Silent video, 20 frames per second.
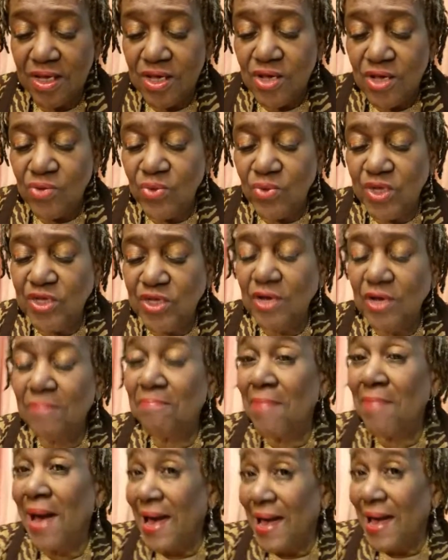When your
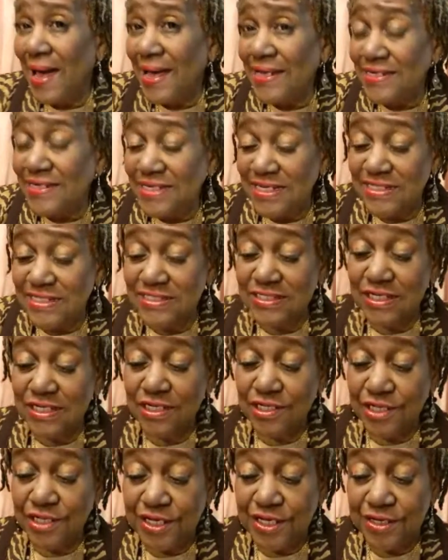mind is
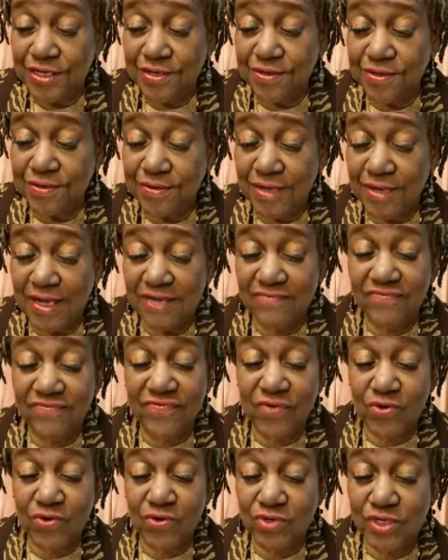clear and
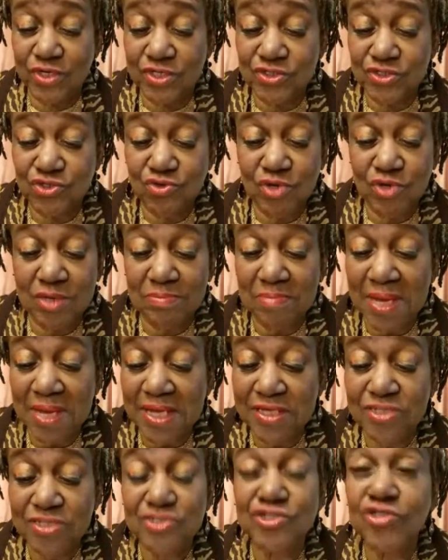focused, you can
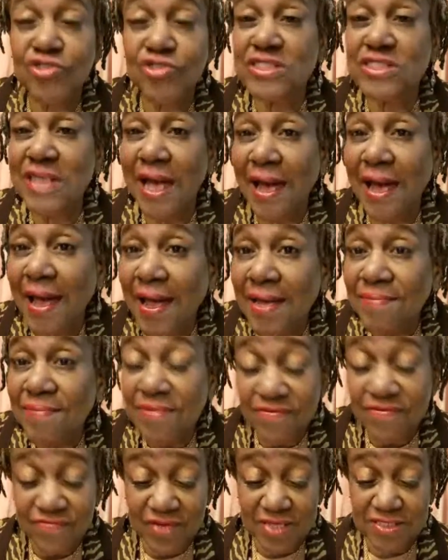manage your
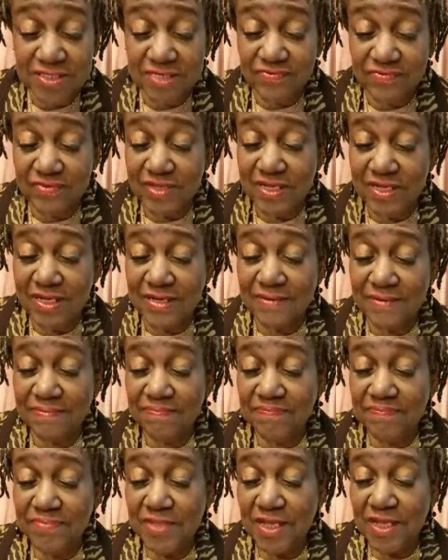time effectively,
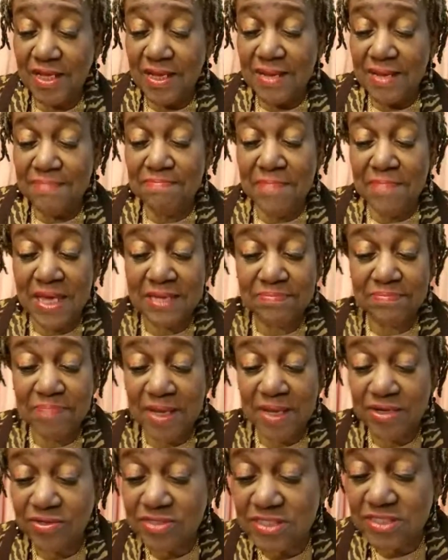make
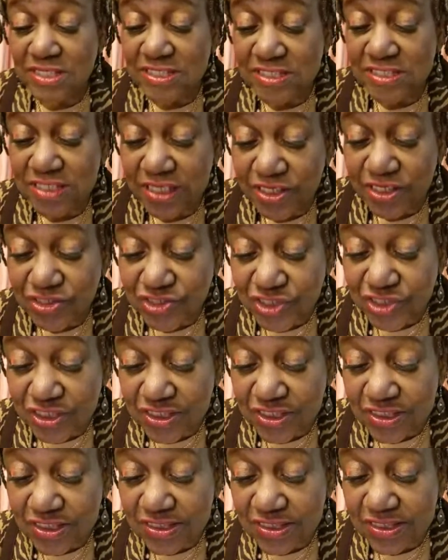better
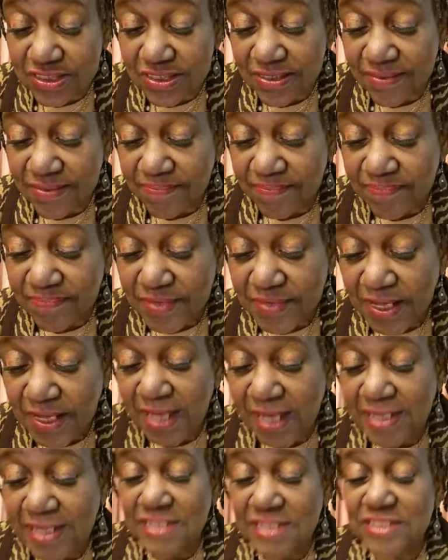decisions,
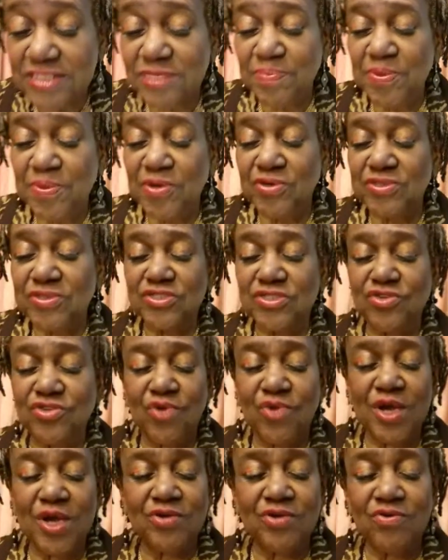and experience
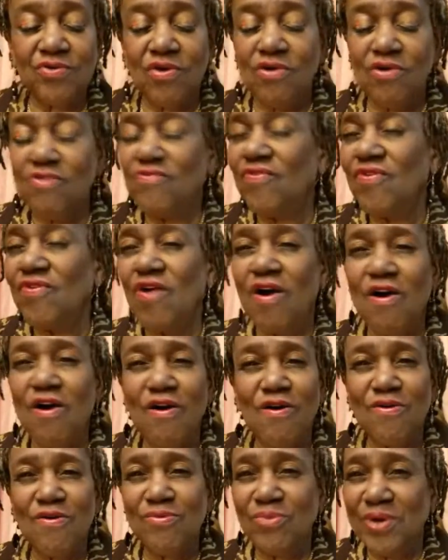greater
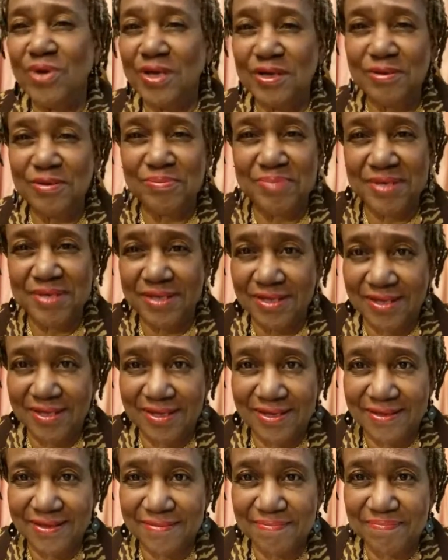overall well-being.
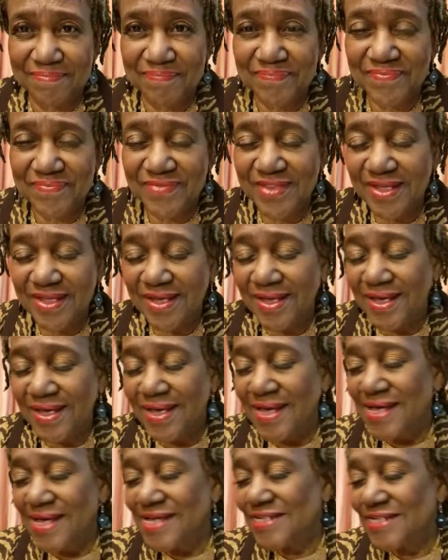
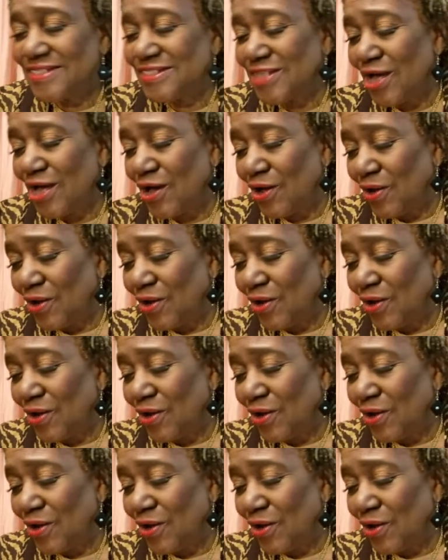So